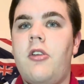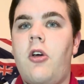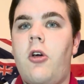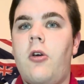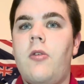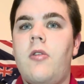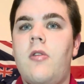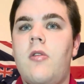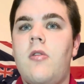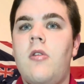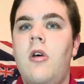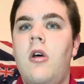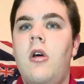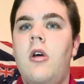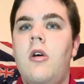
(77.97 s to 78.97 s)
hosts
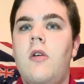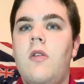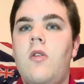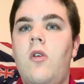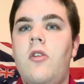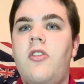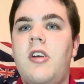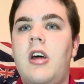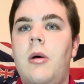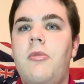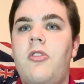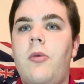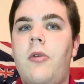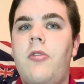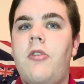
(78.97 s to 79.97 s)
sought to come
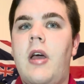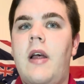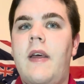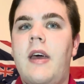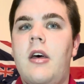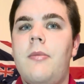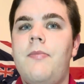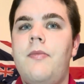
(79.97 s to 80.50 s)
to Australia.